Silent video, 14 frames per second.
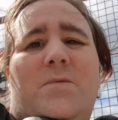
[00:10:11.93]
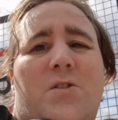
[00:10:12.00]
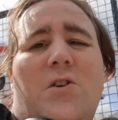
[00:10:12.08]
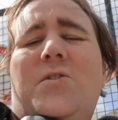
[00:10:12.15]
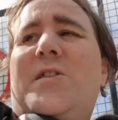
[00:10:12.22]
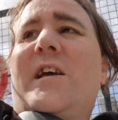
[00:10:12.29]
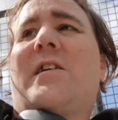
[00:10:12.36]

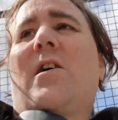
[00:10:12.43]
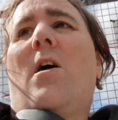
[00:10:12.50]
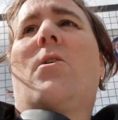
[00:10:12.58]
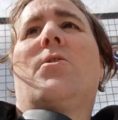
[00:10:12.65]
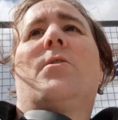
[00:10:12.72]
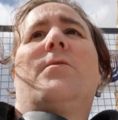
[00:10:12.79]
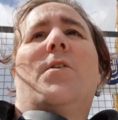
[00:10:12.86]
do you think
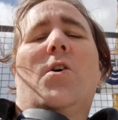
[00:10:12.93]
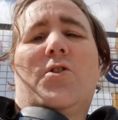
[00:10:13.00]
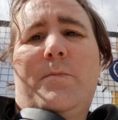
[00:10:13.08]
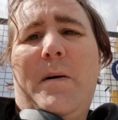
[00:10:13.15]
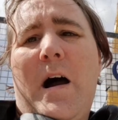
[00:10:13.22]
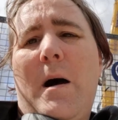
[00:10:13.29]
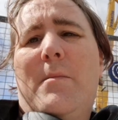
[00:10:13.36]
all of those
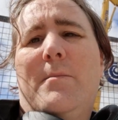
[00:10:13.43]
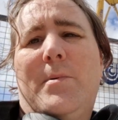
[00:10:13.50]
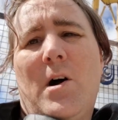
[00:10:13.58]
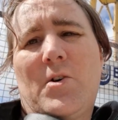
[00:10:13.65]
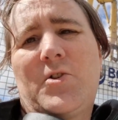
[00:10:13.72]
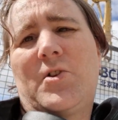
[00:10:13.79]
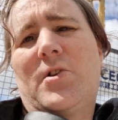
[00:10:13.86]
apartment
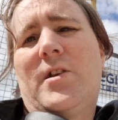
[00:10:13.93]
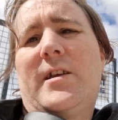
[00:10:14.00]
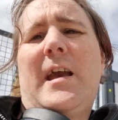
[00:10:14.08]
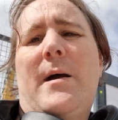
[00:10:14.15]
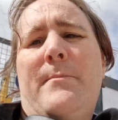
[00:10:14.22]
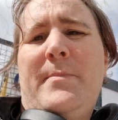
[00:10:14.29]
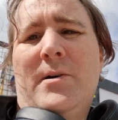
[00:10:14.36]
blocks are going to
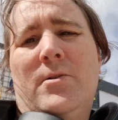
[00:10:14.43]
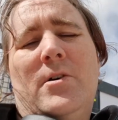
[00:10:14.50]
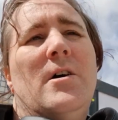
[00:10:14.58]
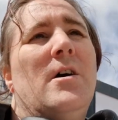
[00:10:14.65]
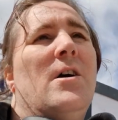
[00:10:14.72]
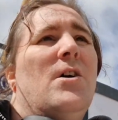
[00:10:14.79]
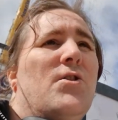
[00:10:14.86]
get built?
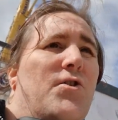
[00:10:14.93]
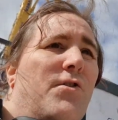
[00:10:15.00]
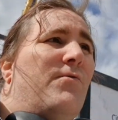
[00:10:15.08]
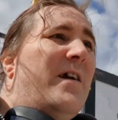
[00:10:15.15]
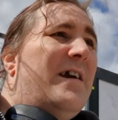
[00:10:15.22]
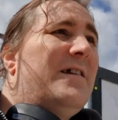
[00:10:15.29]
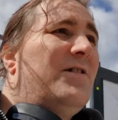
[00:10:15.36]
Do
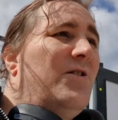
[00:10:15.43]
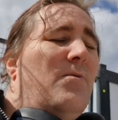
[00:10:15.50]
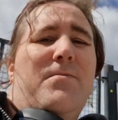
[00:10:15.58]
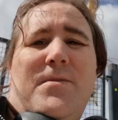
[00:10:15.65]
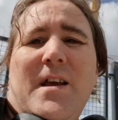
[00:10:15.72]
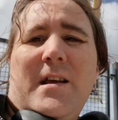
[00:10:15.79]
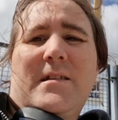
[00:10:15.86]
you
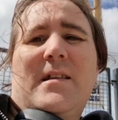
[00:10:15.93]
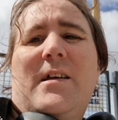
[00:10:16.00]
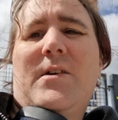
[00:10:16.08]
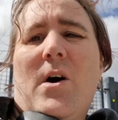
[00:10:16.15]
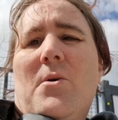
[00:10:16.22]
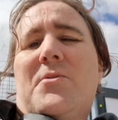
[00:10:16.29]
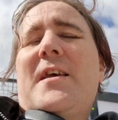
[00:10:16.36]
think that
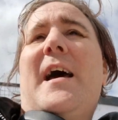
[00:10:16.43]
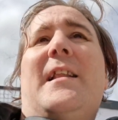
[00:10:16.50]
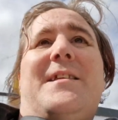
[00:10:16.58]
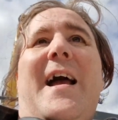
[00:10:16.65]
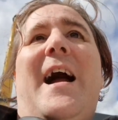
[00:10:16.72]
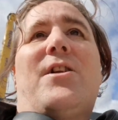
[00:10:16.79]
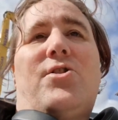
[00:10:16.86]
the hotel
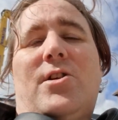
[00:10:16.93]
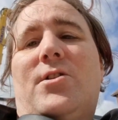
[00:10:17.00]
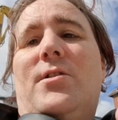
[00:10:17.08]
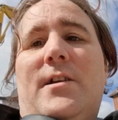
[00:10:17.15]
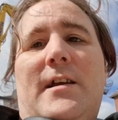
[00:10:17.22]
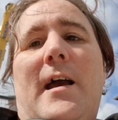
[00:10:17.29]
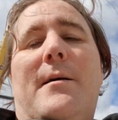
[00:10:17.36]
is actually
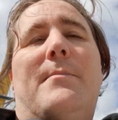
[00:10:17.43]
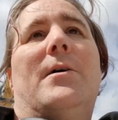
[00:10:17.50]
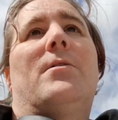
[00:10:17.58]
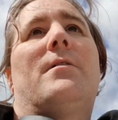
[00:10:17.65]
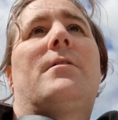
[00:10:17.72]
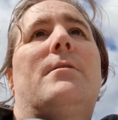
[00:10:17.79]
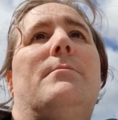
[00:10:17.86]
going to get
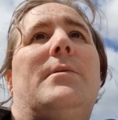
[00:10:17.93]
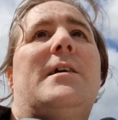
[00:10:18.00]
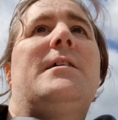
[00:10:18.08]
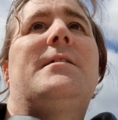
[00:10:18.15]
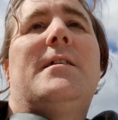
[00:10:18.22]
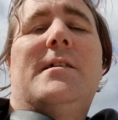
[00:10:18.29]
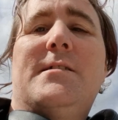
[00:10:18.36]
built and
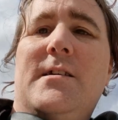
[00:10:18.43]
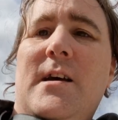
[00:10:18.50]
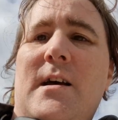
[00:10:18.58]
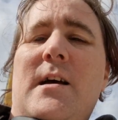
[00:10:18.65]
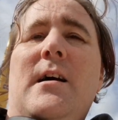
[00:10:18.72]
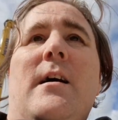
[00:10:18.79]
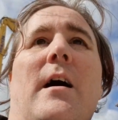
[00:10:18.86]
completed?
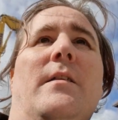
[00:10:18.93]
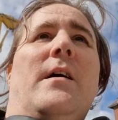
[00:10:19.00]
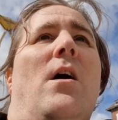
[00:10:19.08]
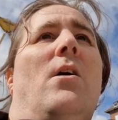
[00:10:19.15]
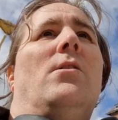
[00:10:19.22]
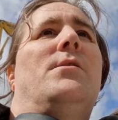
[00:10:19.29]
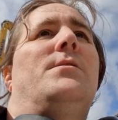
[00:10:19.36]
And that
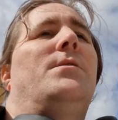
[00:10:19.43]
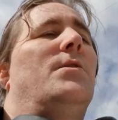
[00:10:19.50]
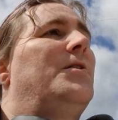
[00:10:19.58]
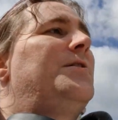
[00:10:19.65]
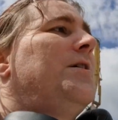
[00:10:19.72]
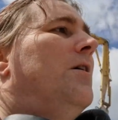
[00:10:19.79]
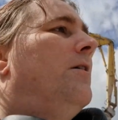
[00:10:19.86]
all of the other
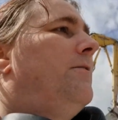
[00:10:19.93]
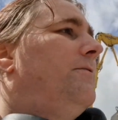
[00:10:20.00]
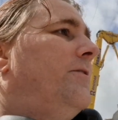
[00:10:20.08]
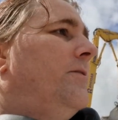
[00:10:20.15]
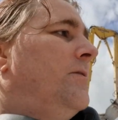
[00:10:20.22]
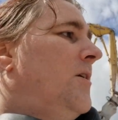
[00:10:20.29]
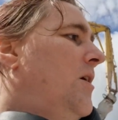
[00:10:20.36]

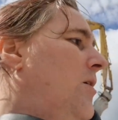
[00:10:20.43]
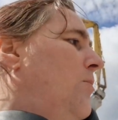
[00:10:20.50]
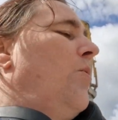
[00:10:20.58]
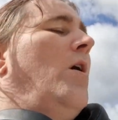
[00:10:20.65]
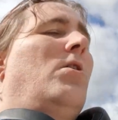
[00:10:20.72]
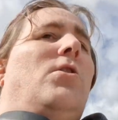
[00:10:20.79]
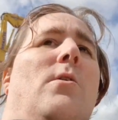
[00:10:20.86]
stuff? And
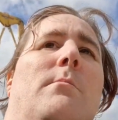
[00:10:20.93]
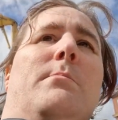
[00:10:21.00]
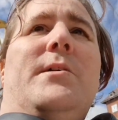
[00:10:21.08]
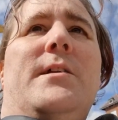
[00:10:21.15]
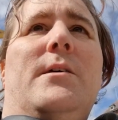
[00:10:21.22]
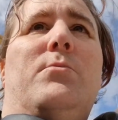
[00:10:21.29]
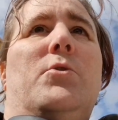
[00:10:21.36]
what
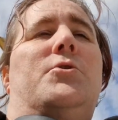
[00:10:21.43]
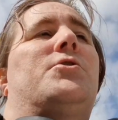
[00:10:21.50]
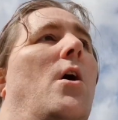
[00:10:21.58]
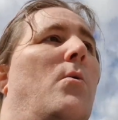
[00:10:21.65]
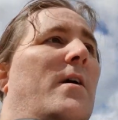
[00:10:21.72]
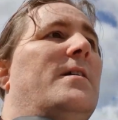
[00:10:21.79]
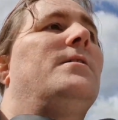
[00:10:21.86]
company would
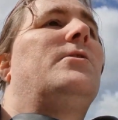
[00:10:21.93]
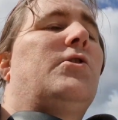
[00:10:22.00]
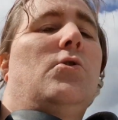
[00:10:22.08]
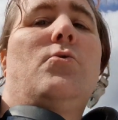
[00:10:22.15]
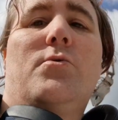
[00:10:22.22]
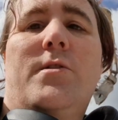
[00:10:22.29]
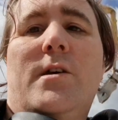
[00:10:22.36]
go
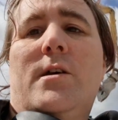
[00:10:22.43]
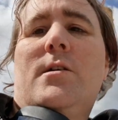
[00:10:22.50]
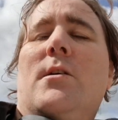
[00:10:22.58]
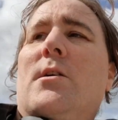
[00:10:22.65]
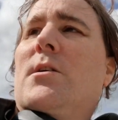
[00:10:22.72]
into the